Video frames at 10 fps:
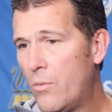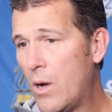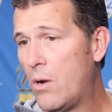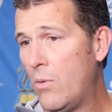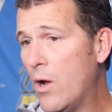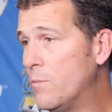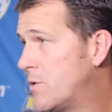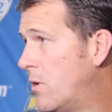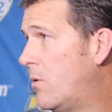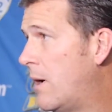Well, we hope
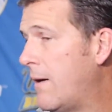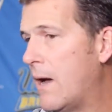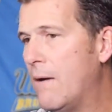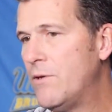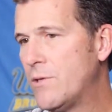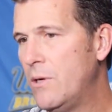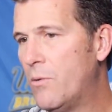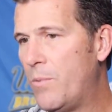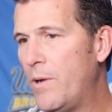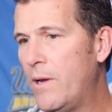so. Obviously,
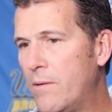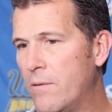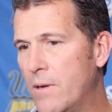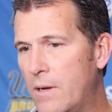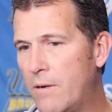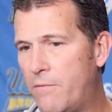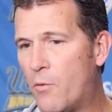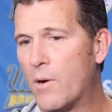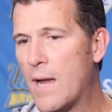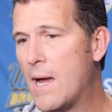we're playing
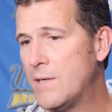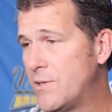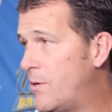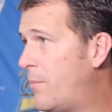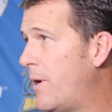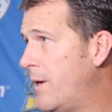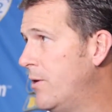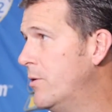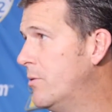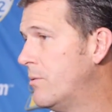four guys that are brand
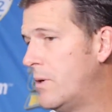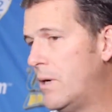new,